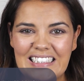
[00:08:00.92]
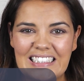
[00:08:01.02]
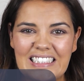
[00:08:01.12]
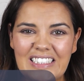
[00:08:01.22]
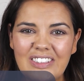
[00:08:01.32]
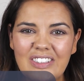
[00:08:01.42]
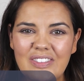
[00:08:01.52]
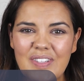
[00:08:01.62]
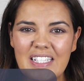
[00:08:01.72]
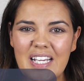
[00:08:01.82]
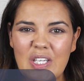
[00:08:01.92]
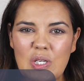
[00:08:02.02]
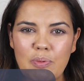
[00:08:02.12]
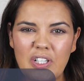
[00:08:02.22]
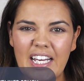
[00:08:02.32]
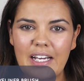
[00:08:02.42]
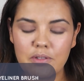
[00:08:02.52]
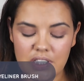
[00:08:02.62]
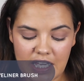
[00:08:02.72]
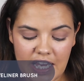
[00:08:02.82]
I don't know if that's how you
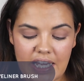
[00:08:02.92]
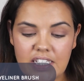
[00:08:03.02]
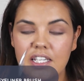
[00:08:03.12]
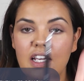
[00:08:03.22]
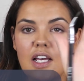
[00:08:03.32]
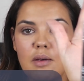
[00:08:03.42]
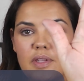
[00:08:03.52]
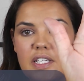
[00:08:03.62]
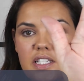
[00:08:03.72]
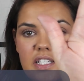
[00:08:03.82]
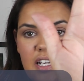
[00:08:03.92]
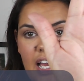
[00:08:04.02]
pronounce it, but this is an